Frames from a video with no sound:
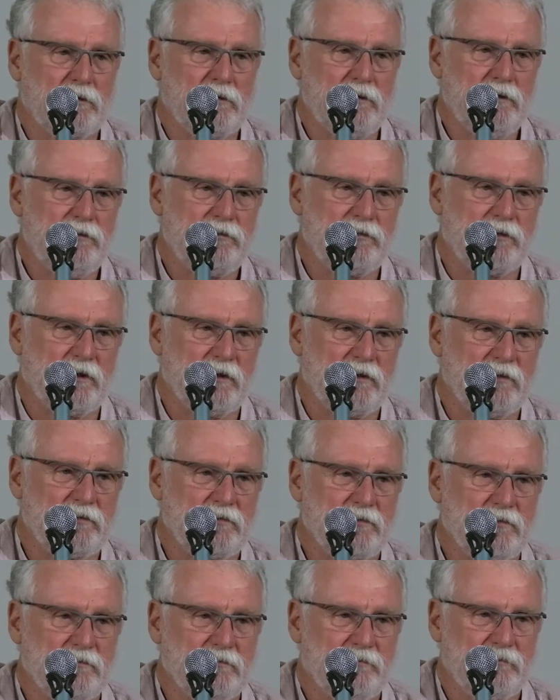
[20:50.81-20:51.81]

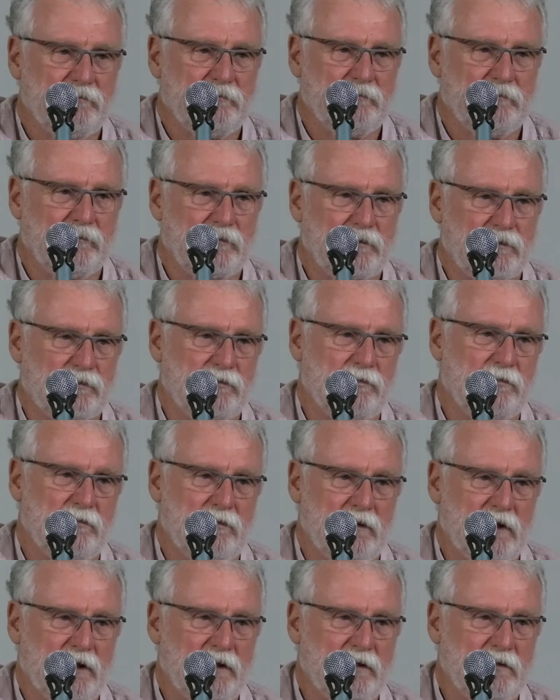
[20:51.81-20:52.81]
cliches and Christian
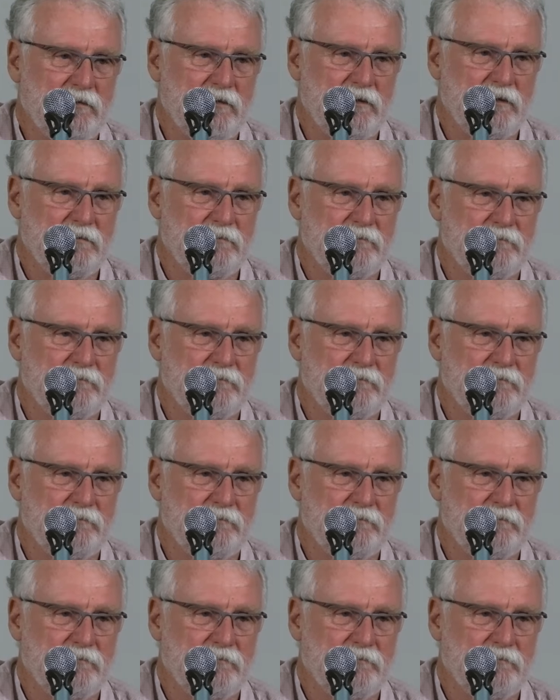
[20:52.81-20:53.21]
reality.